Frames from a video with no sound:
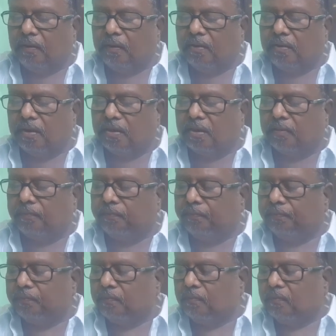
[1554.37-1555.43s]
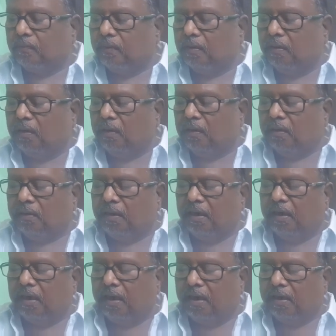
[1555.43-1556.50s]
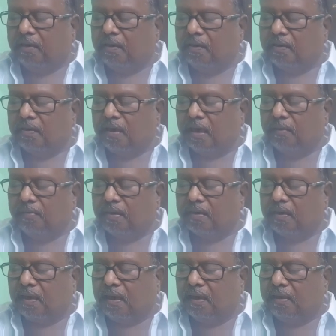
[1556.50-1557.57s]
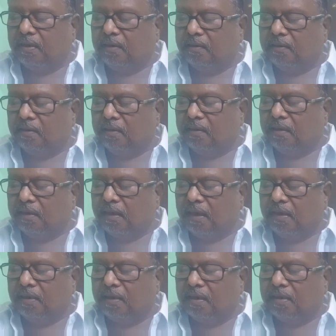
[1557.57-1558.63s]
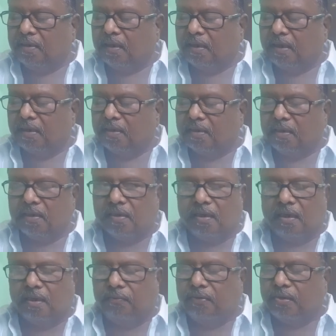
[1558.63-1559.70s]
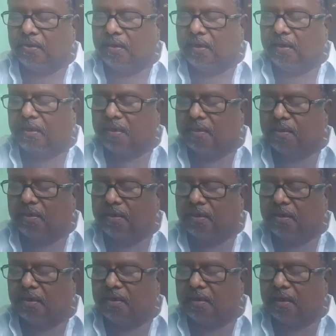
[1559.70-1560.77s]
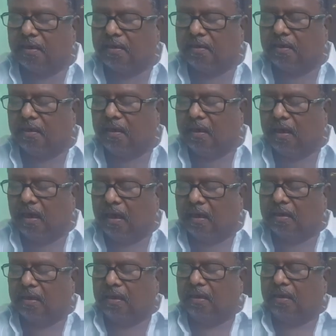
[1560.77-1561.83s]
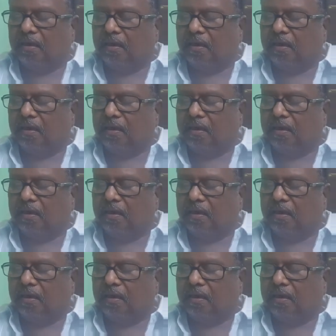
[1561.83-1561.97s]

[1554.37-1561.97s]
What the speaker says: system. Then eighth is thymus gland. Ninth is testis, in which the interstitial cells are the